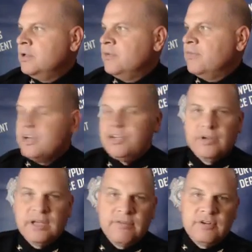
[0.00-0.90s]
the advice you
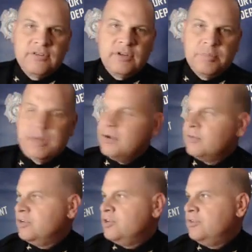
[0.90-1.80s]
give us, the
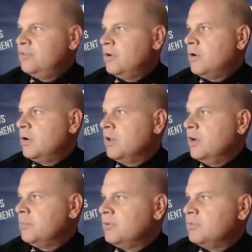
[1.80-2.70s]
panels that you sit on, and
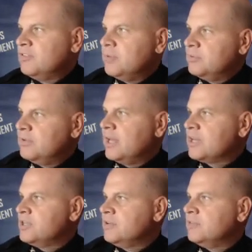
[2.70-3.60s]
helped us with some
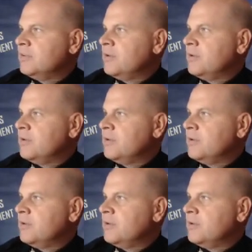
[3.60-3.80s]
selections.